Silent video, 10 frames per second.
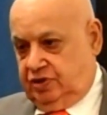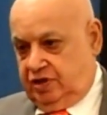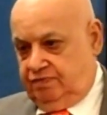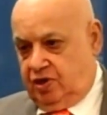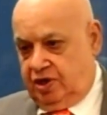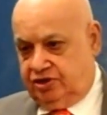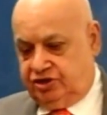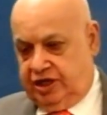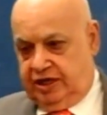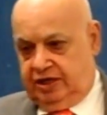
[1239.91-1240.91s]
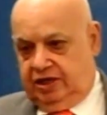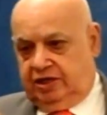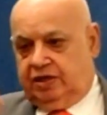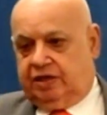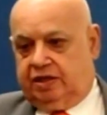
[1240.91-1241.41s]
on March and
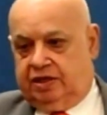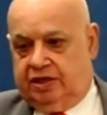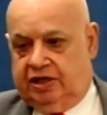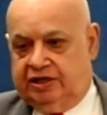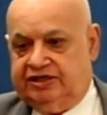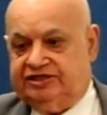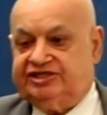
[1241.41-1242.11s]
the